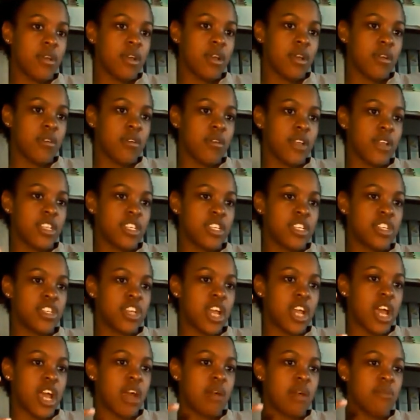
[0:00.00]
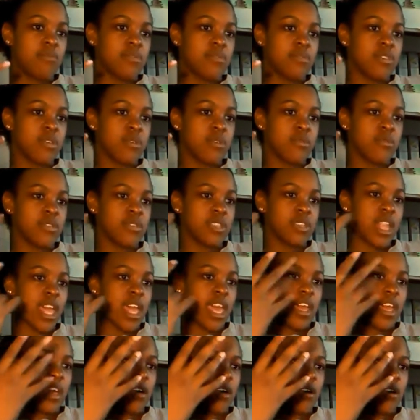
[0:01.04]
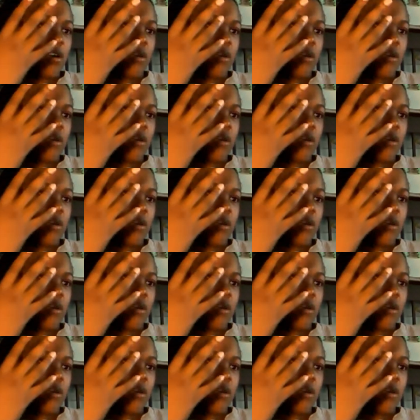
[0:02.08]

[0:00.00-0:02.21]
a crazy job, so it was like